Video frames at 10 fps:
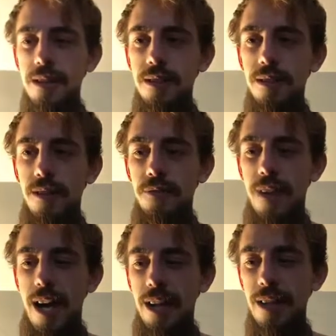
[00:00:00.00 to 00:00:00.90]
So if
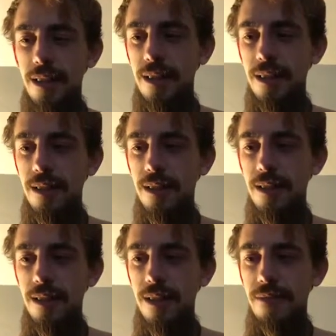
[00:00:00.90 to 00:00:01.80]
I can
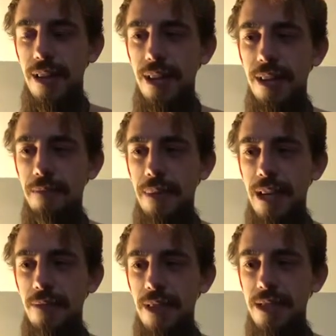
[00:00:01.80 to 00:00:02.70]

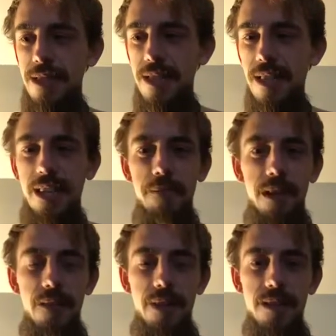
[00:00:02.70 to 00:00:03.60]
manifest this, I can
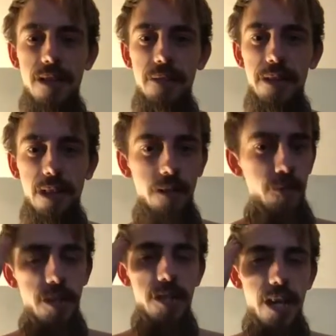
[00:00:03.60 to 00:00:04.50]
manifest everything,
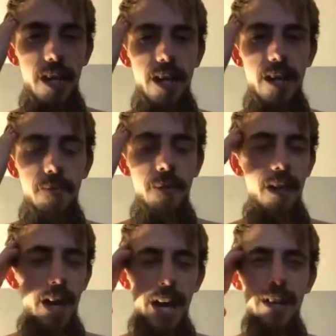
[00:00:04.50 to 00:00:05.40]
which I am.
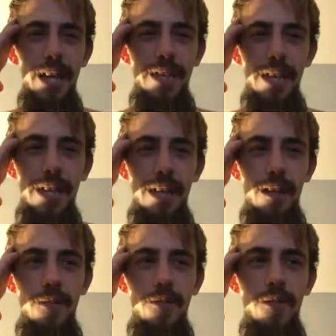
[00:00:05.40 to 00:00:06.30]
I like to think
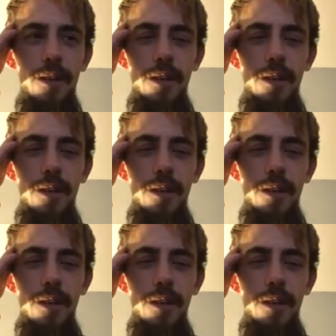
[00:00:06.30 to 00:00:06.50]
of